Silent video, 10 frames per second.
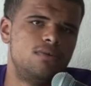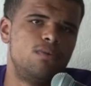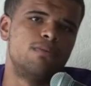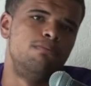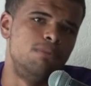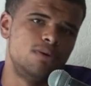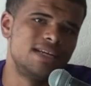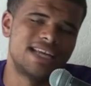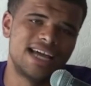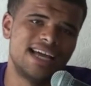We're
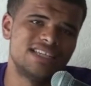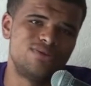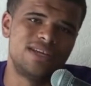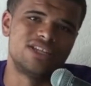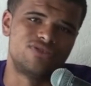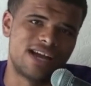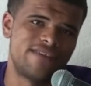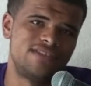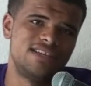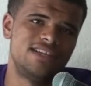booing guys who get
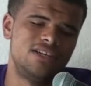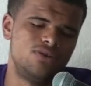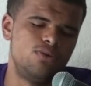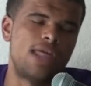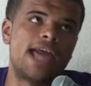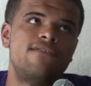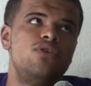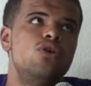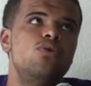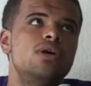drafted, who they have
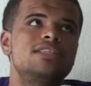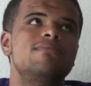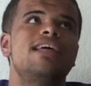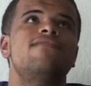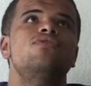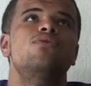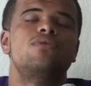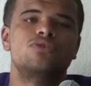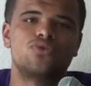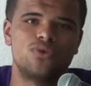something they have no
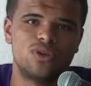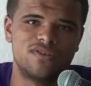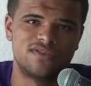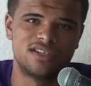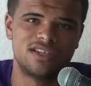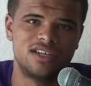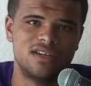control over.